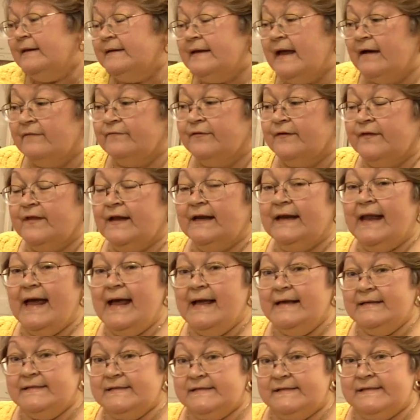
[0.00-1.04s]
Now for the
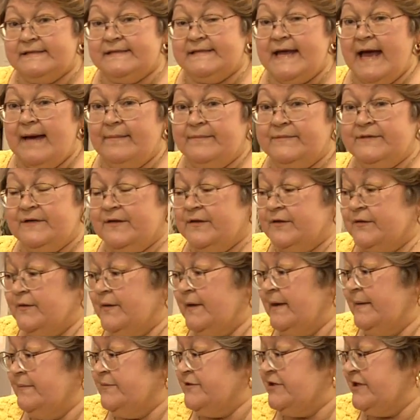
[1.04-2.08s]
last step to the
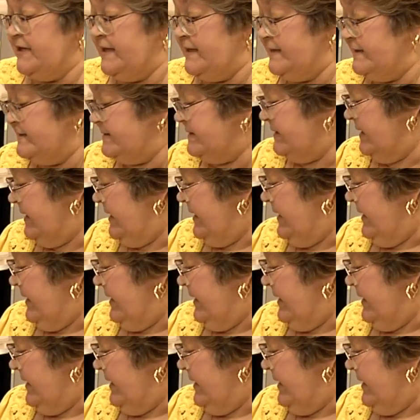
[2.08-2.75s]
cream cheese